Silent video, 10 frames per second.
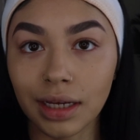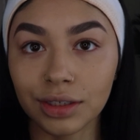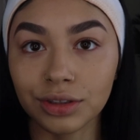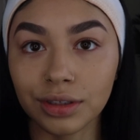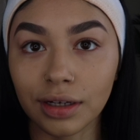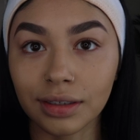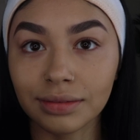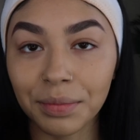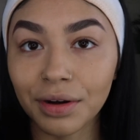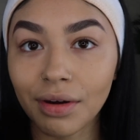extra dark.
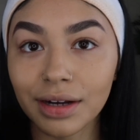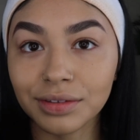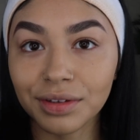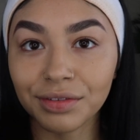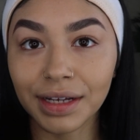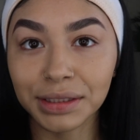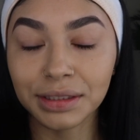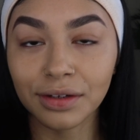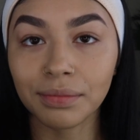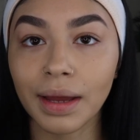I'm gonna go ahead and do the
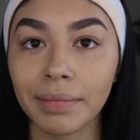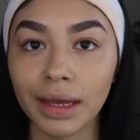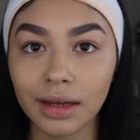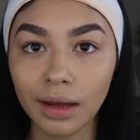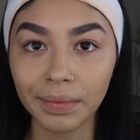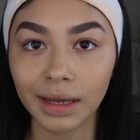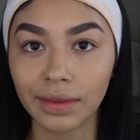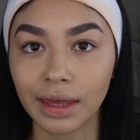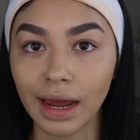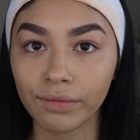rest of my makeup, and
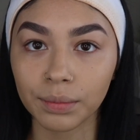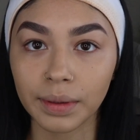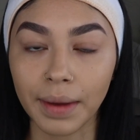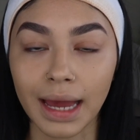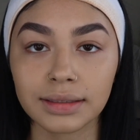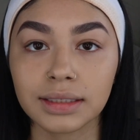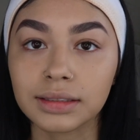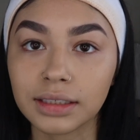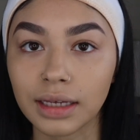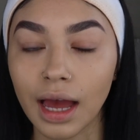then I will be back to
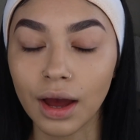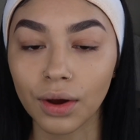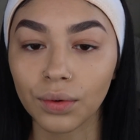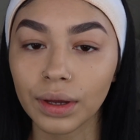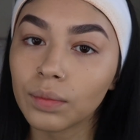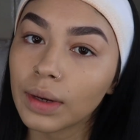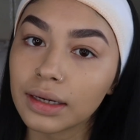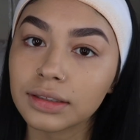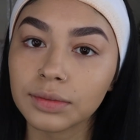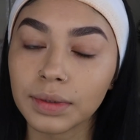see how it
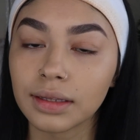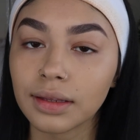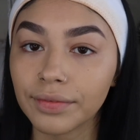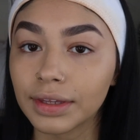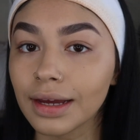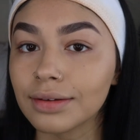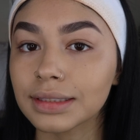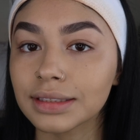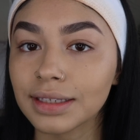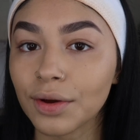wears with everything
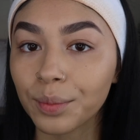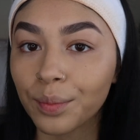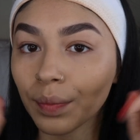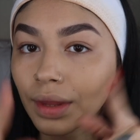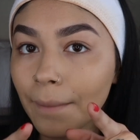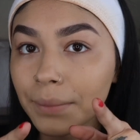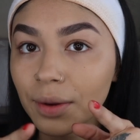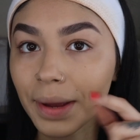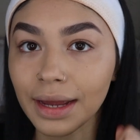else. So be right